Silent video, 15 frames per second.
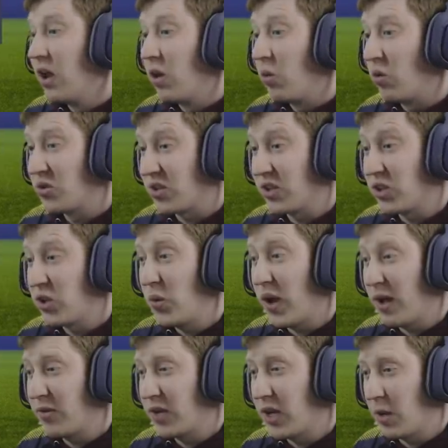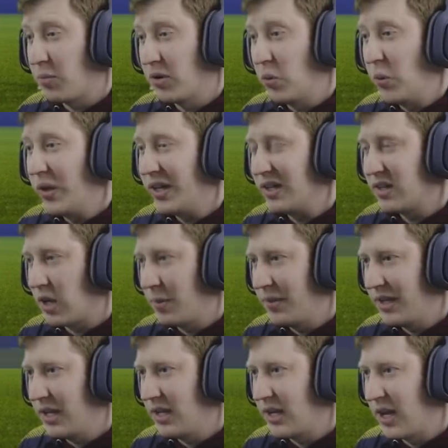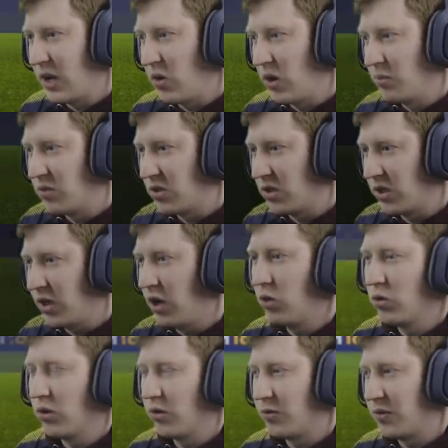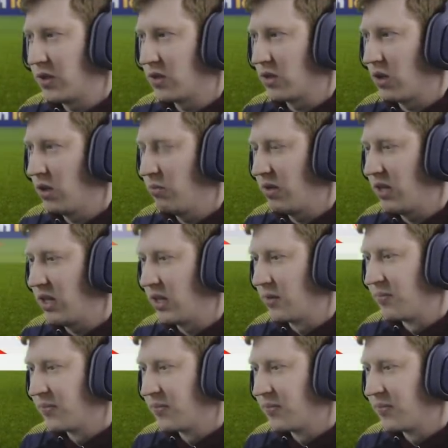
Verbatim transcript: Whilst I do have a couple of wingers coming in now, I'm just going to hold off for the time being.